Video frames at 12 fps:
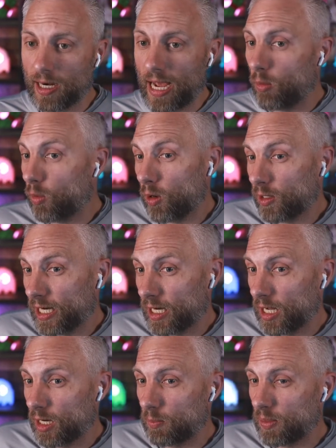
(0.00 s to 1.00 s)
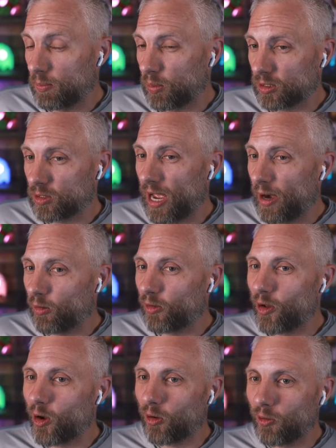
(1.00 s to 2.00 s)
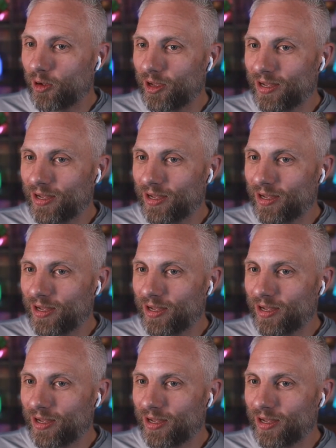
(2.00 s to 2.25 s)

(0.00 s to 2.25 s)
Now we're only at 100 people, so I don't know.